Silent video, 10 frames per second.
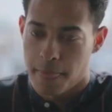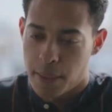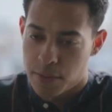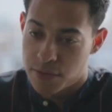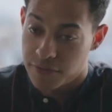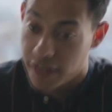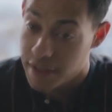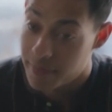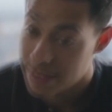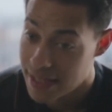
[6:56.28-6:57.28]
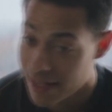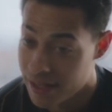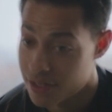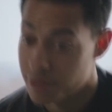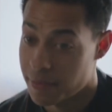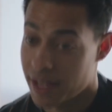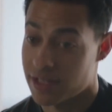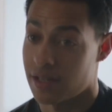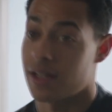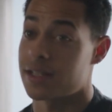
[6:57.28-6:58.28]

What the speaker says: Leo offers her a massage after